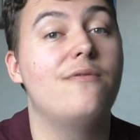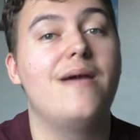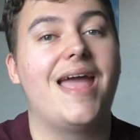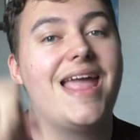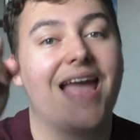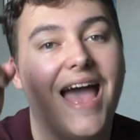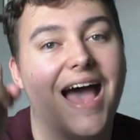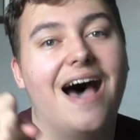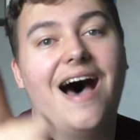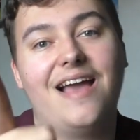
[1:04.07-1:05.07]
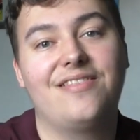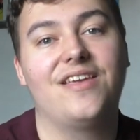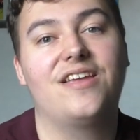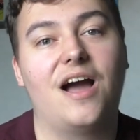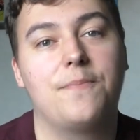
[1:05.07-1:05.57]
and me, I
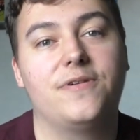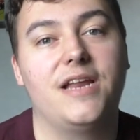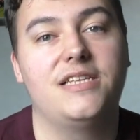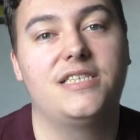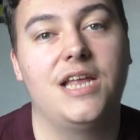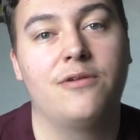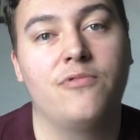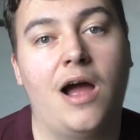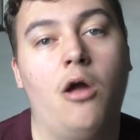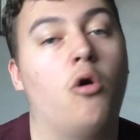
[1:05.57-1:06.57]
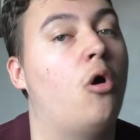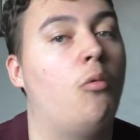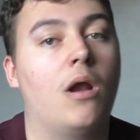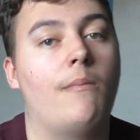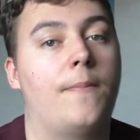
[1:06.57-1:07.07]
think I predicted it right or
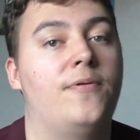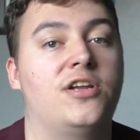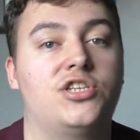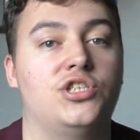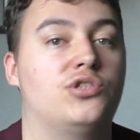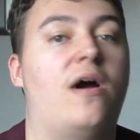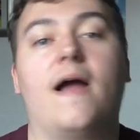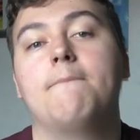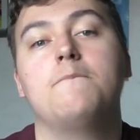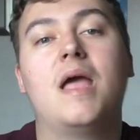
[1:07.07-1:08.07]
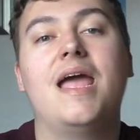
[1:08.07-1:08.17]
got one of my predictions right.